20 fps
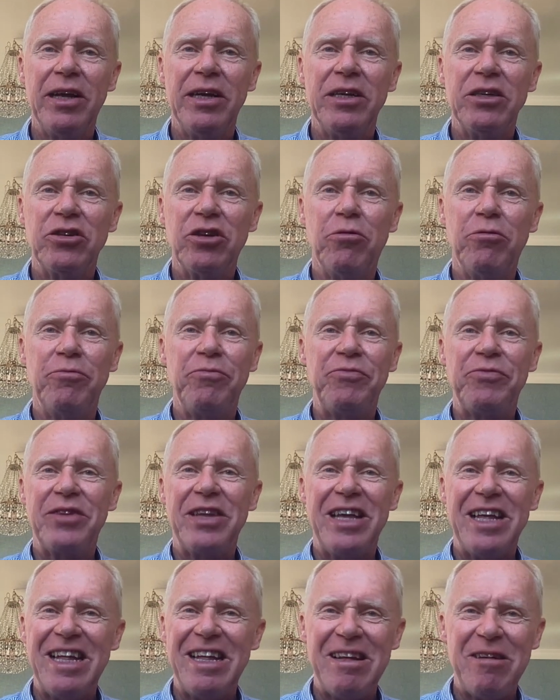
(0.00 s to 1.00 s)
So
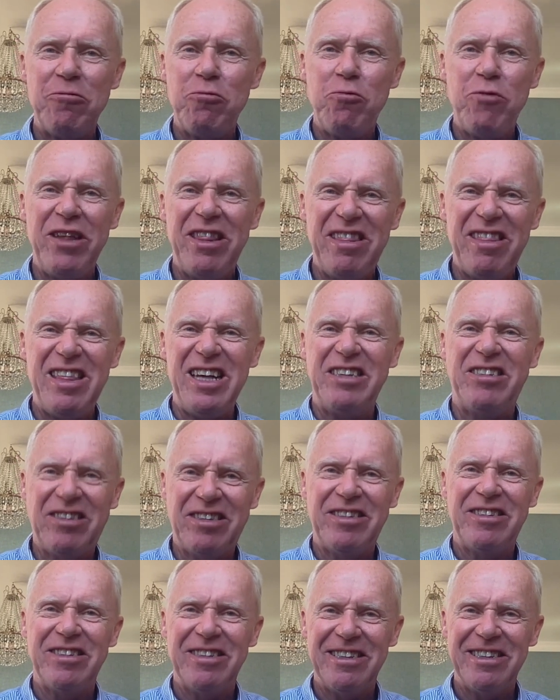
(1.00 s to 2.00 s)
with
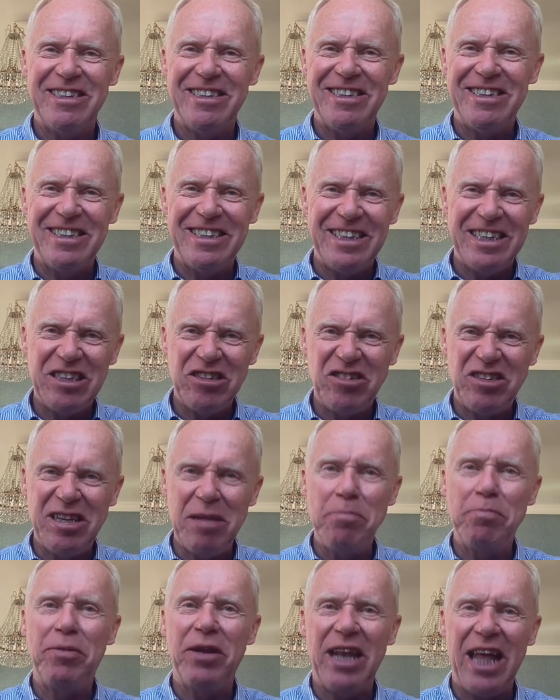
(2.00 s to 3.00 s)
this
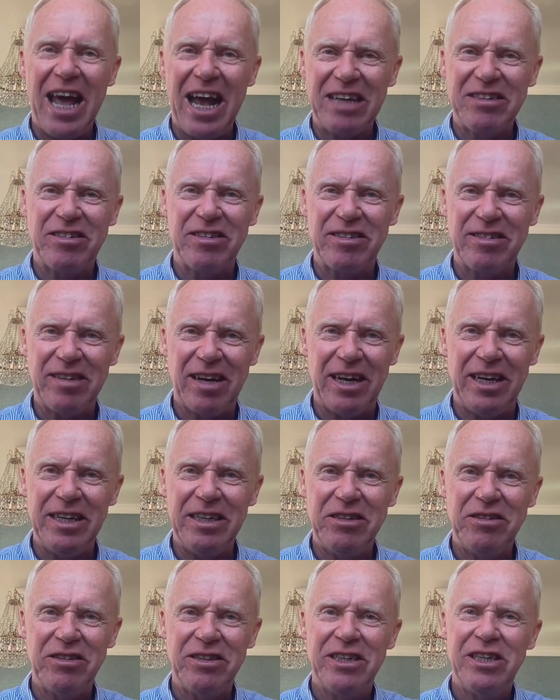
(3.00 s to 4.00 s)
simple
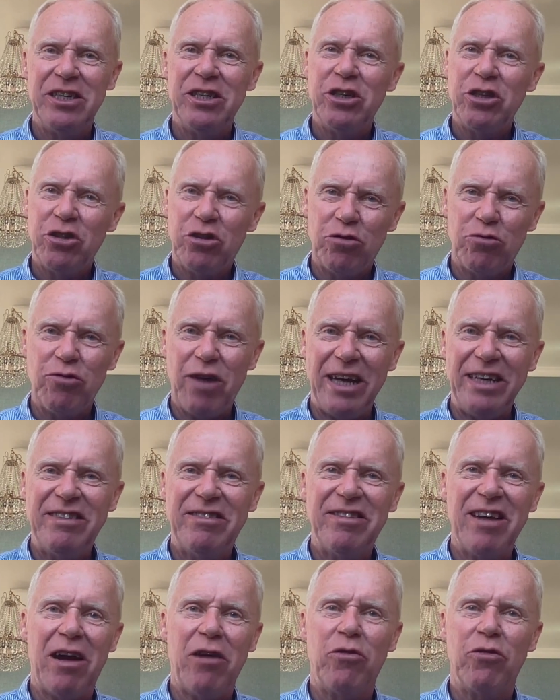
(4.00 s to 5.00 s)
exercise to write
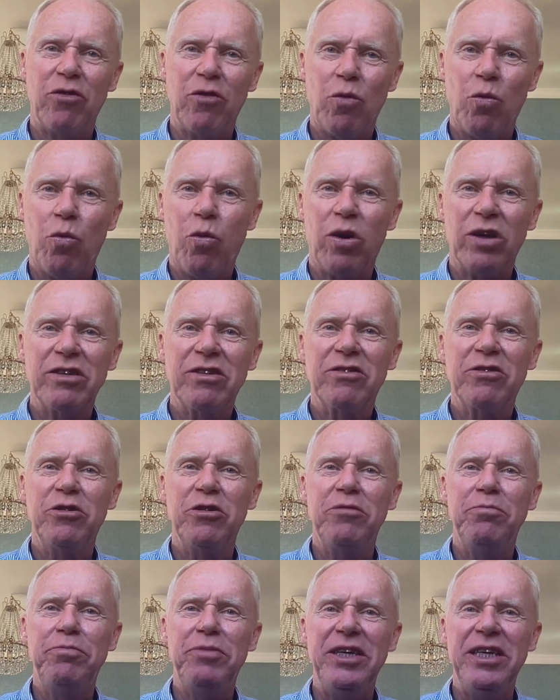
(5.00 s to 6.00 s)
down what
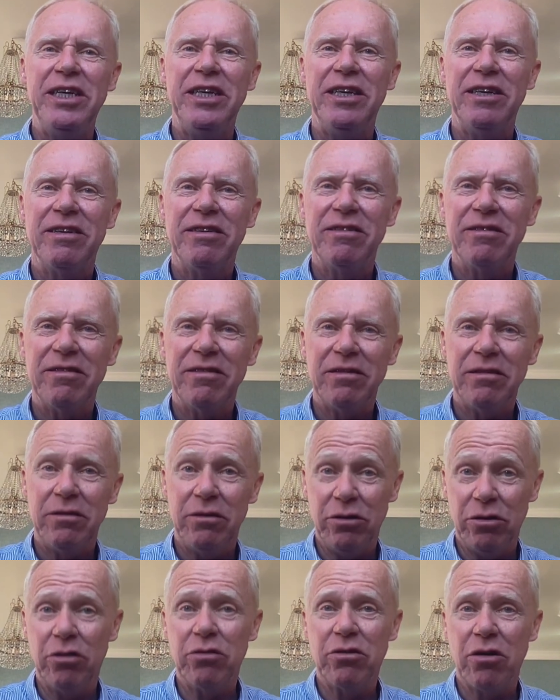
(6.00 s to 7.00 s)
could be
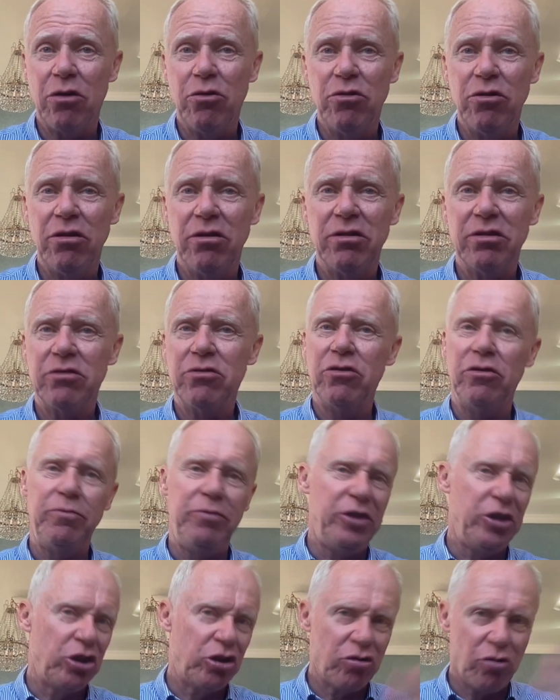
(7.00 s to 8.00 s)
your goal, it could
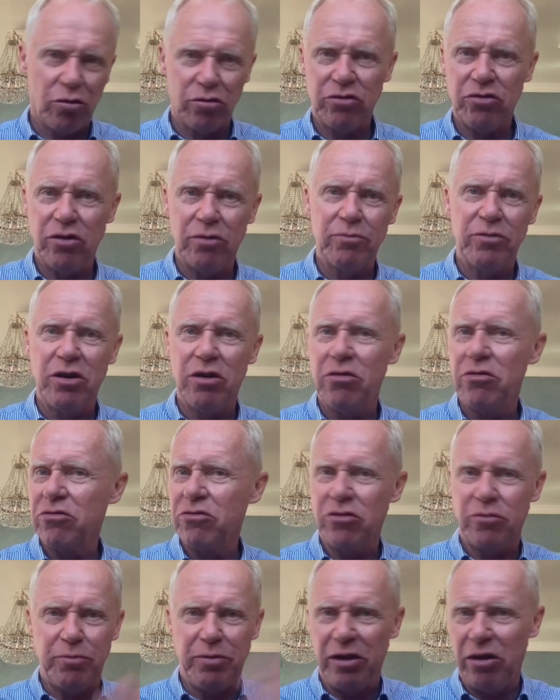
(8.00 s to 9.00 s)
be short-term goal, it
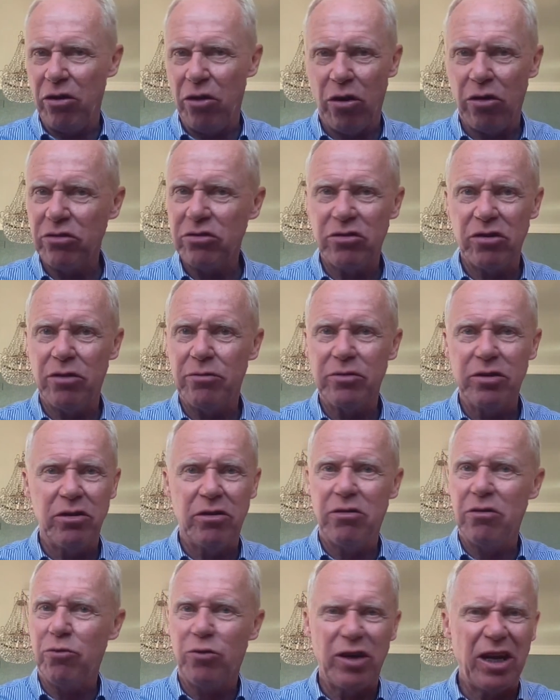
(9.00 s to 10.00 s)
could be long-term
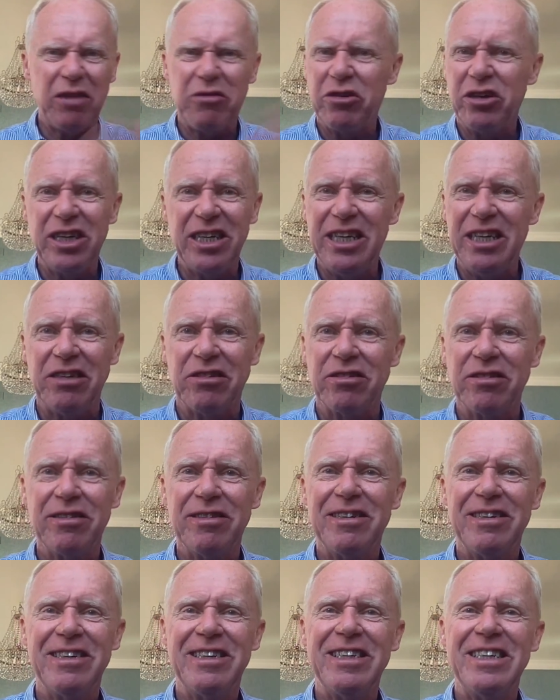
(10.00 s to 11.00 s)
goal, whatever it is,
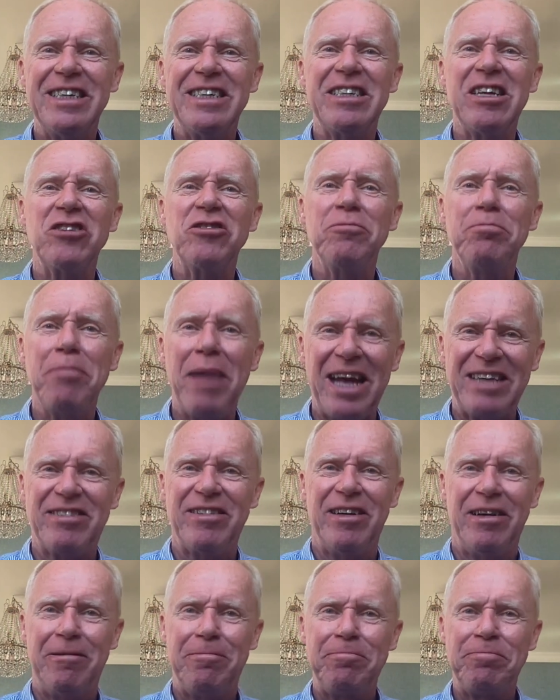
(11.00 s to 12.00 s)
doesn't matter.